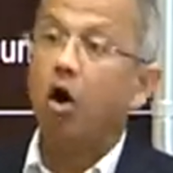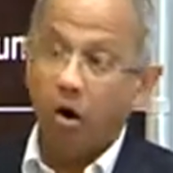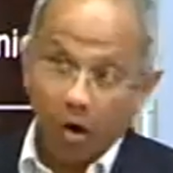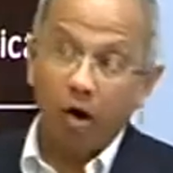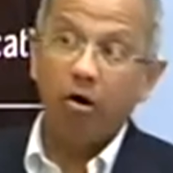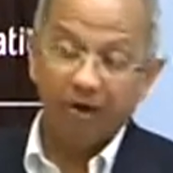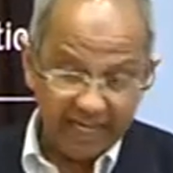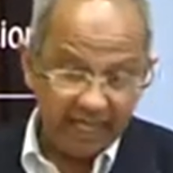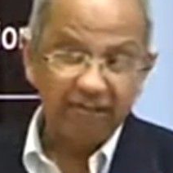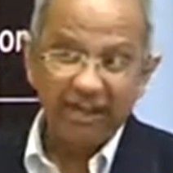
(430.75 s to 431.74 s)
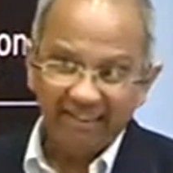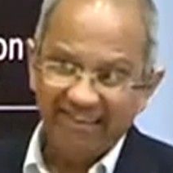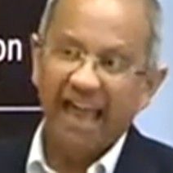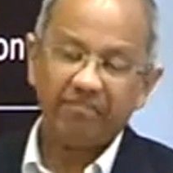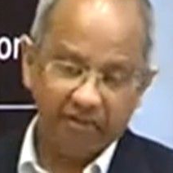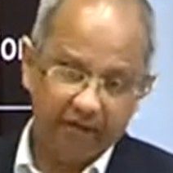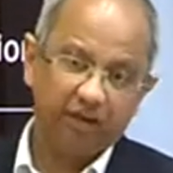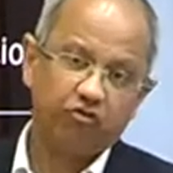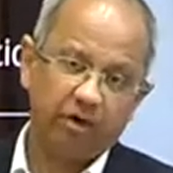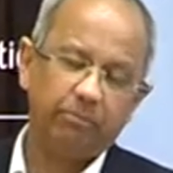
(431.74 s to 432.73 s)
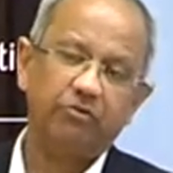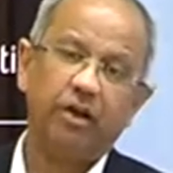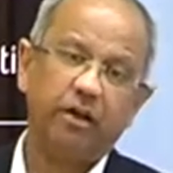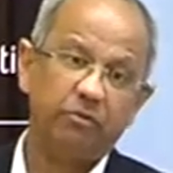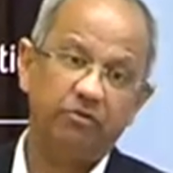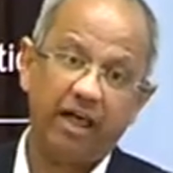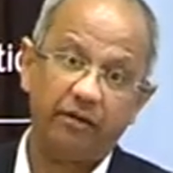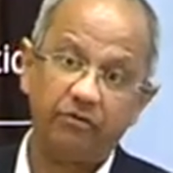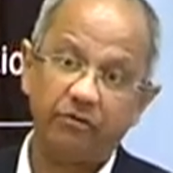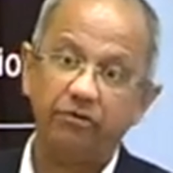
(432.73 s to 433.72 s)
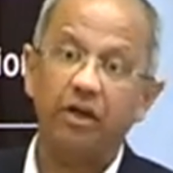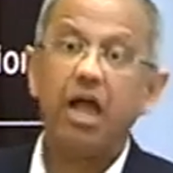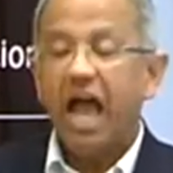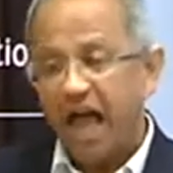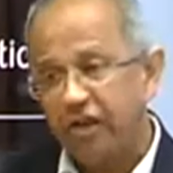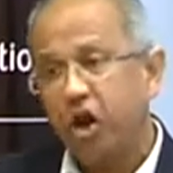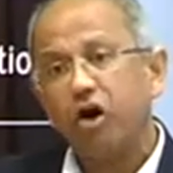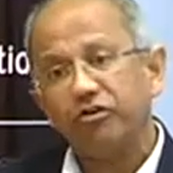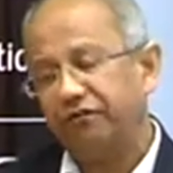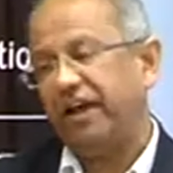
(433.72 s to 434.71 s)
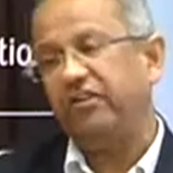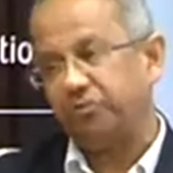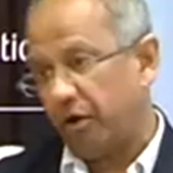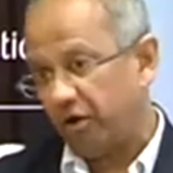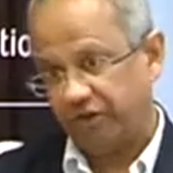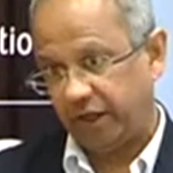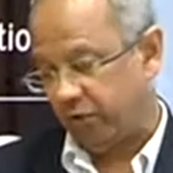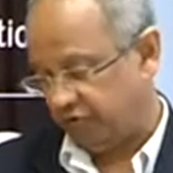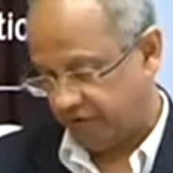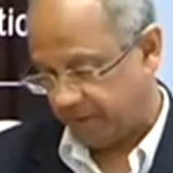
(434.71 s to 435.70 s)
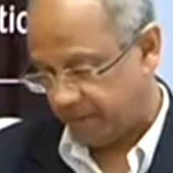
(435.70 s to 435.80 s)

or even death in extreme circumstances and not face prosecution.